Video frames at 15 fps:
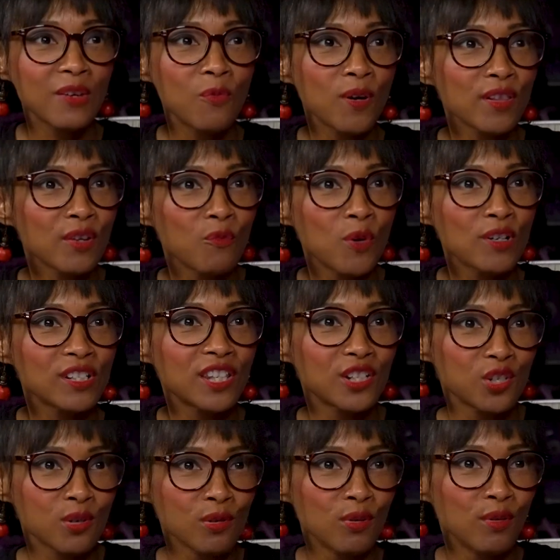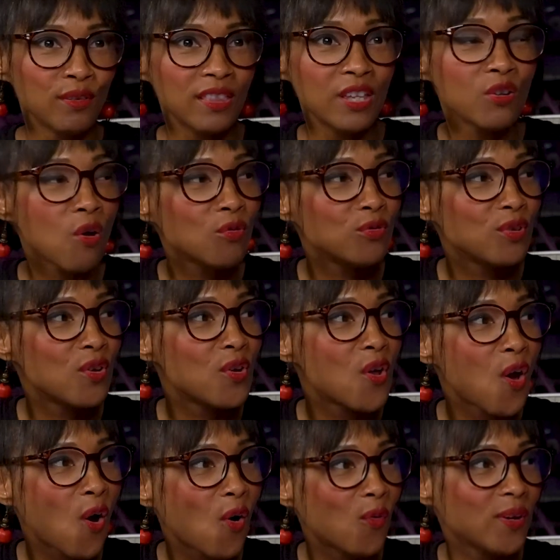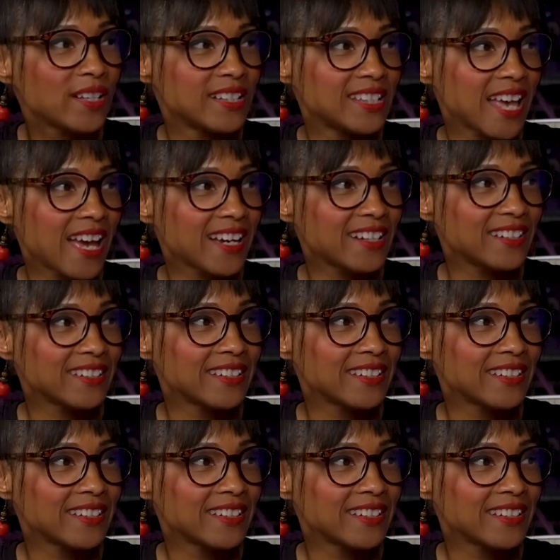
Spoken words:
where's the truth? You don't know exactly.